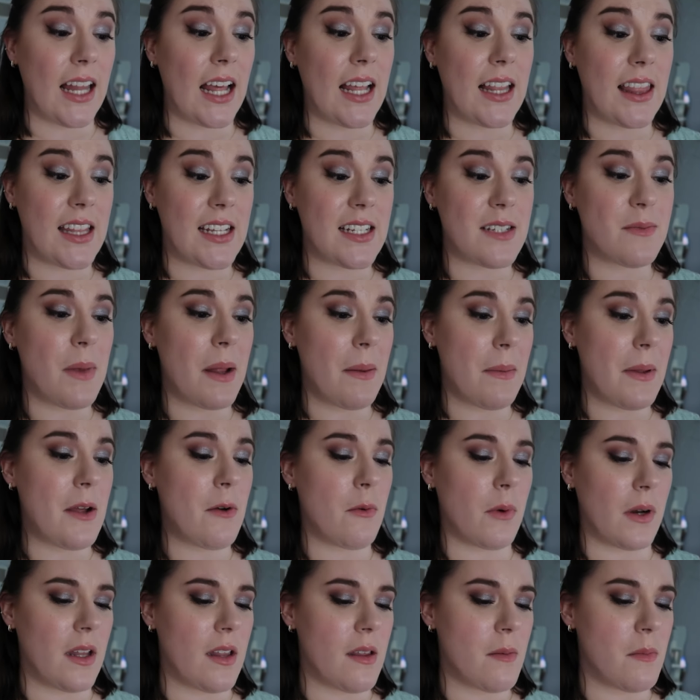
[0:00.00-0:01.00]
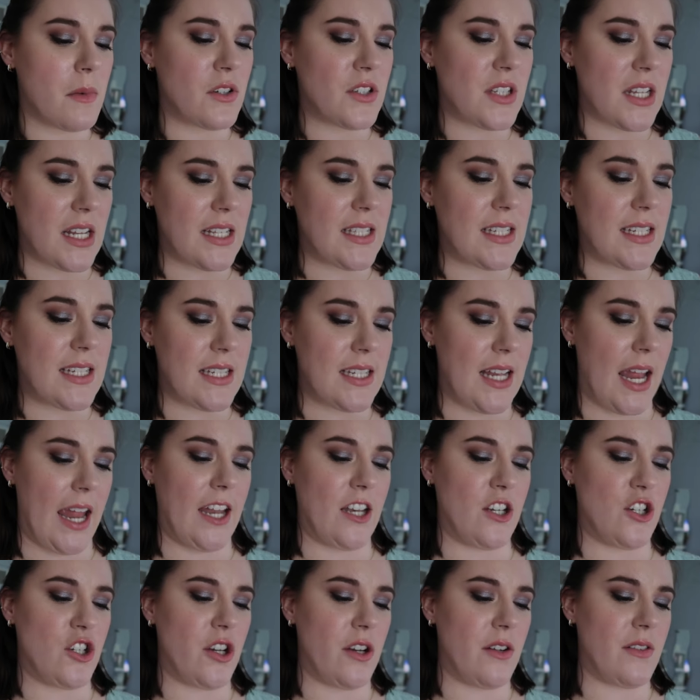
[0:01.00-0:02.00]
Like, this might be one of the most
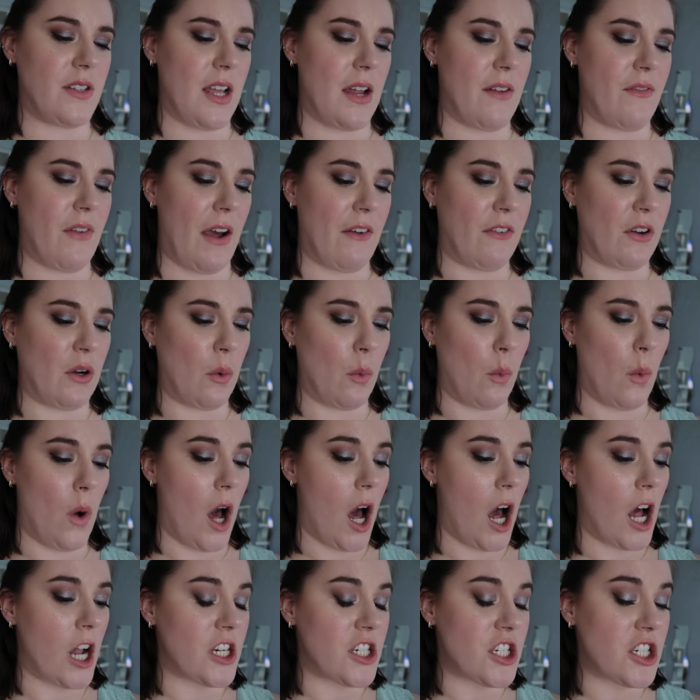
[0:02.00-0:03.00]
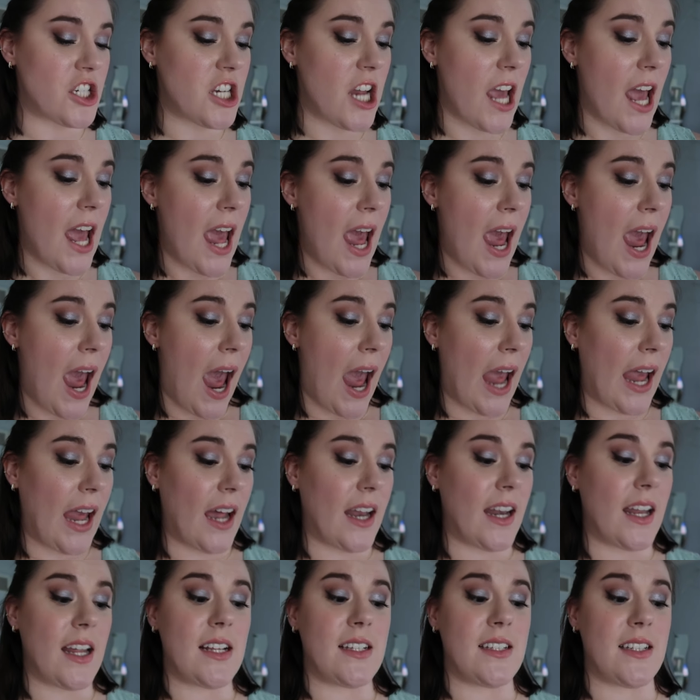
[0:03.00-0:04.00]
insane shows I've ever watched,
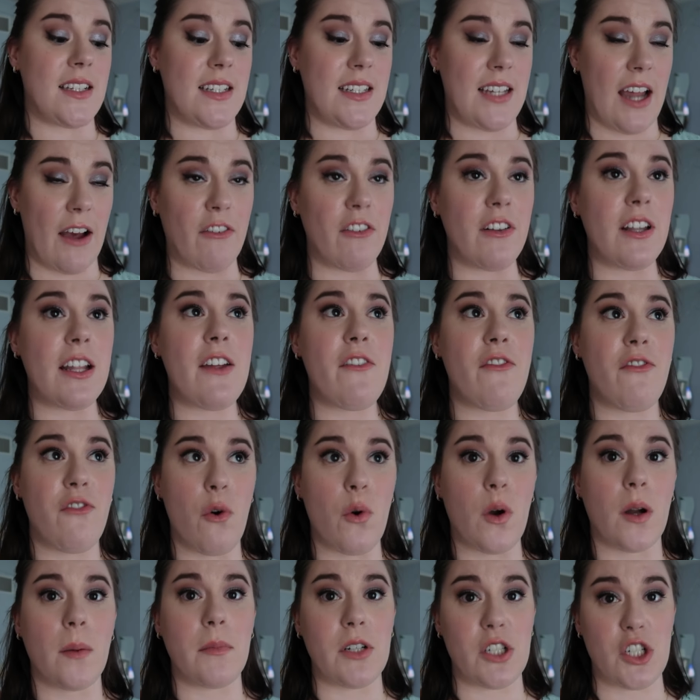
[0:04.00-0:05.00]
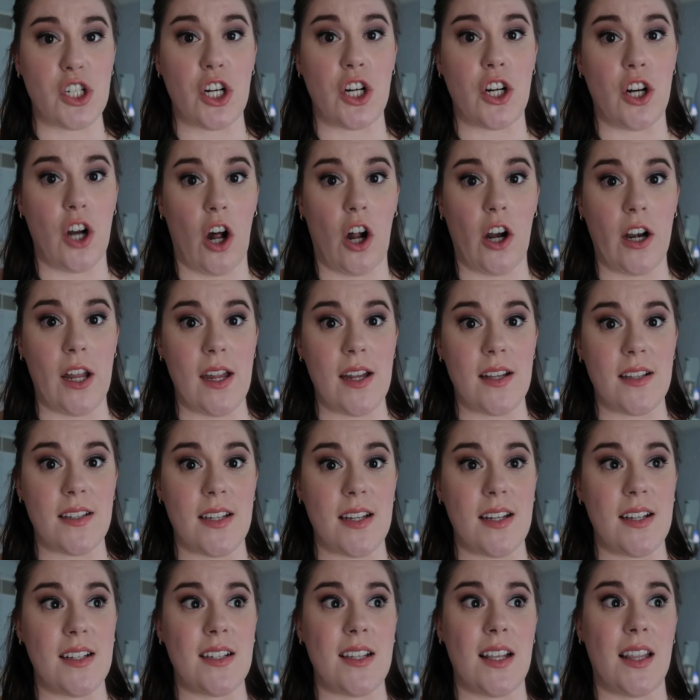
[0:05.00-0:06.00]
and it's definitely for mature
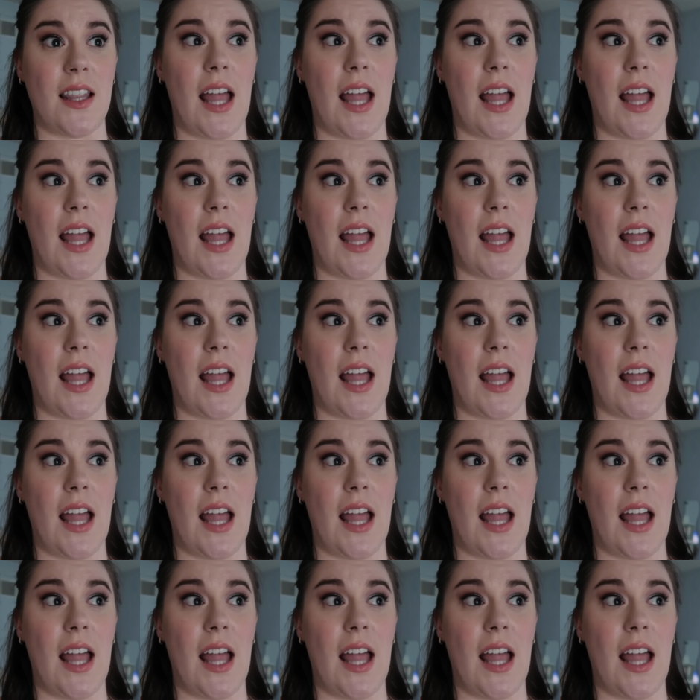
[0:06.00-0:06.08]
audiences.